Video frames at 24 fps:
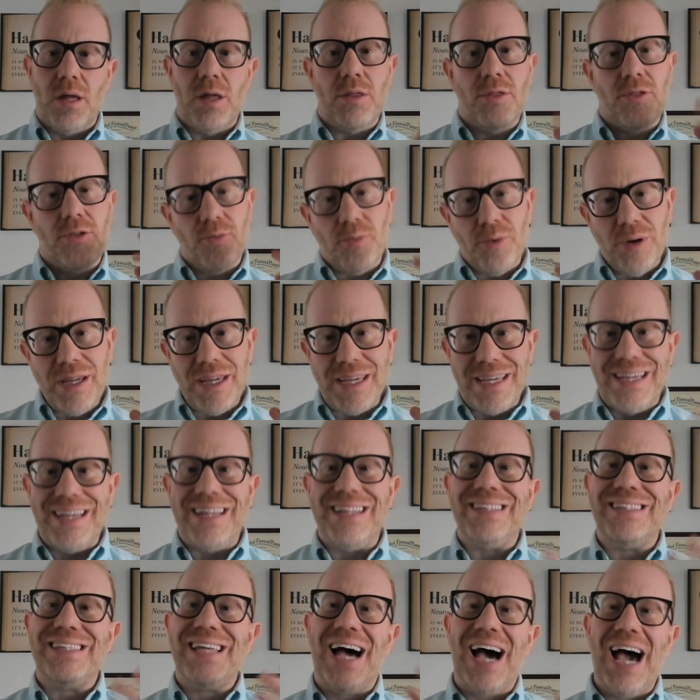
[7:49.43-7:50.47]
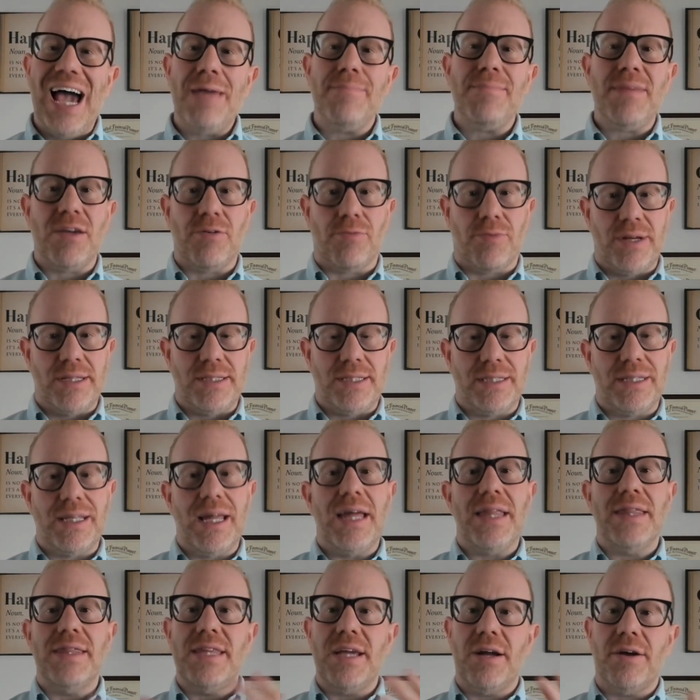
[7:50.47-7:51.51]
3, timing risk.
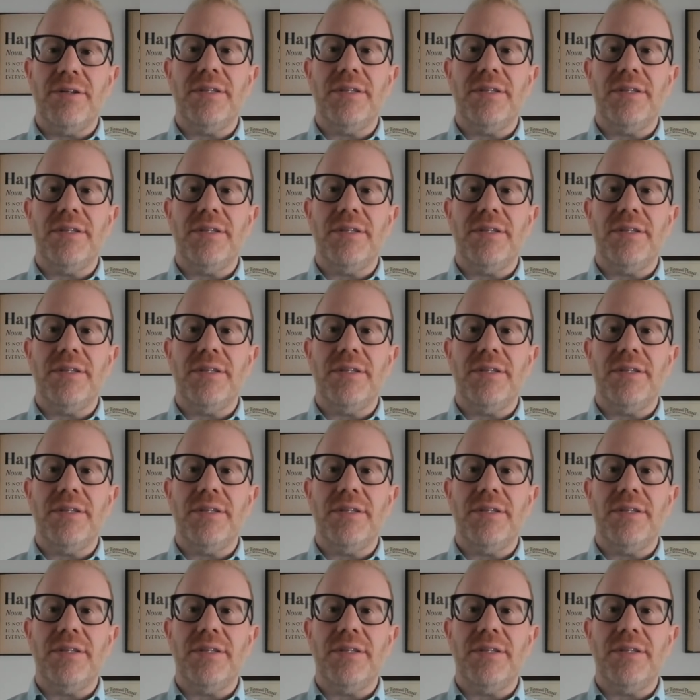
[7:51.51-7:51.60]
They're